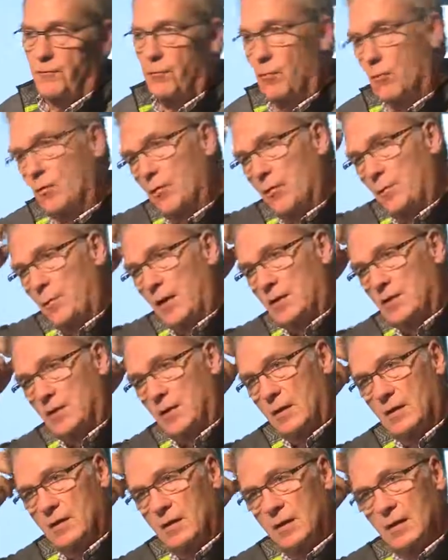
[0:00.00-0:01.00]
for the
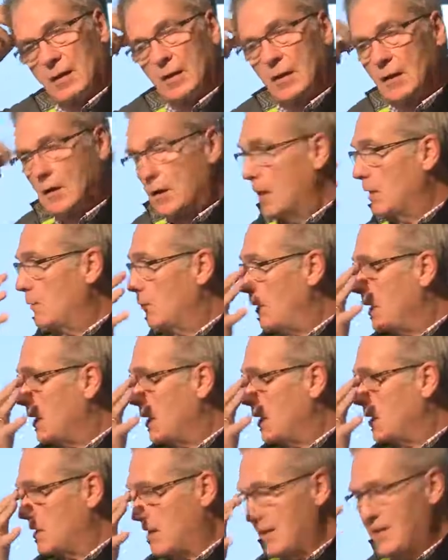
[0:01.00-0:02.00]
better and
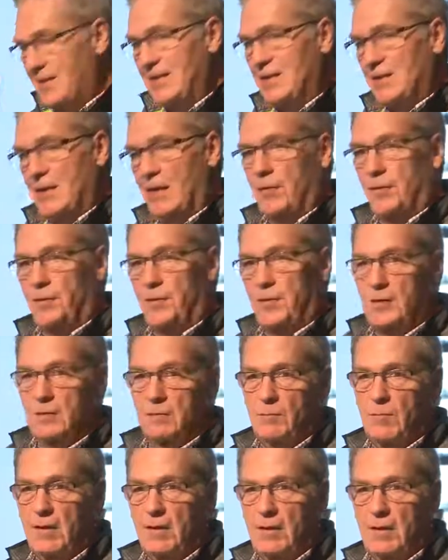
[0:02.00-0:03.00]
making cities healthy
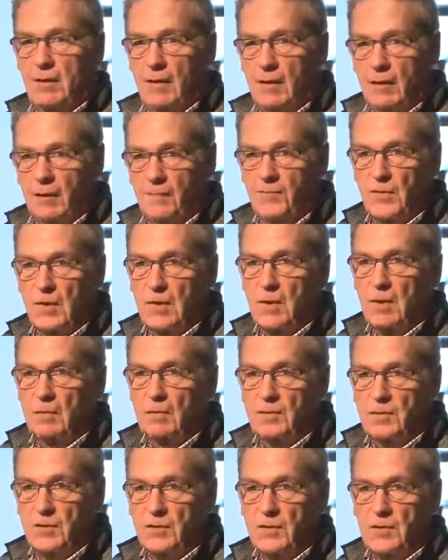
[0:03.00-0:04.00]
and making uh,
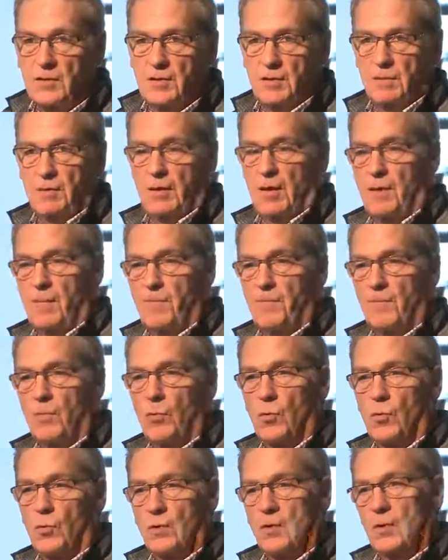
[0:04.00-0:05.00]
cities um,
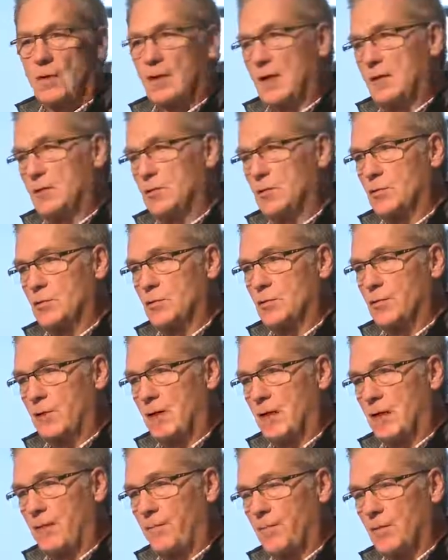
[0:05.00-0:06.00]
more connected to
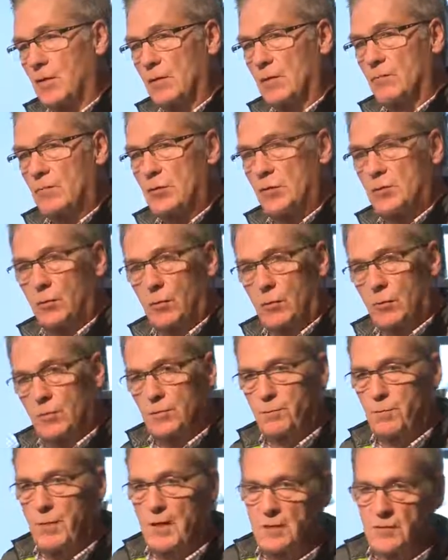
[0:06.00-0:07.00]
their
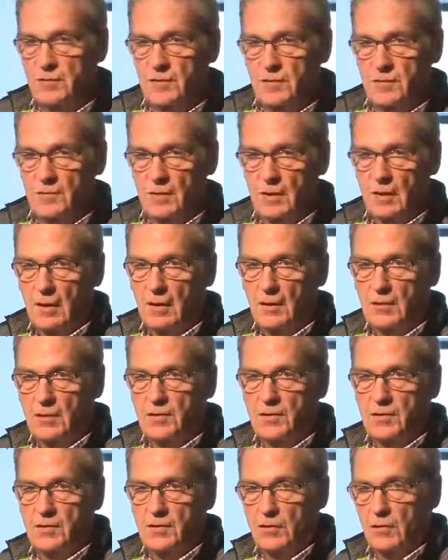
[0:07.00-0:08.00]
resource bases,
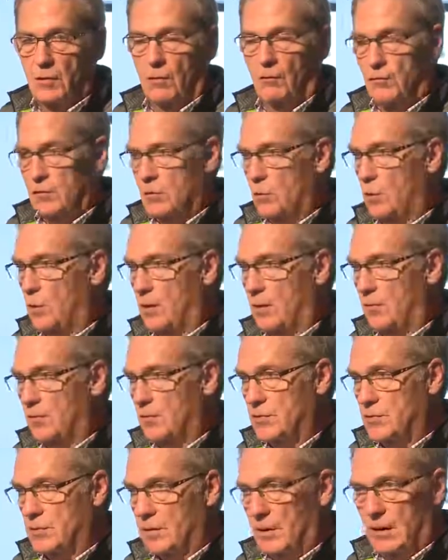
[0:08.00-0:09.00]
this does not require
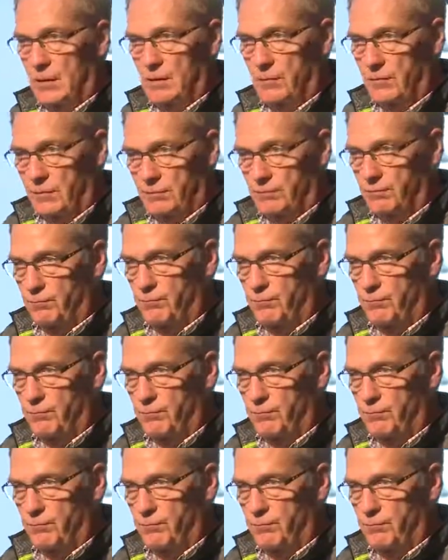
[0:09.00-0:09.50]
us to kind of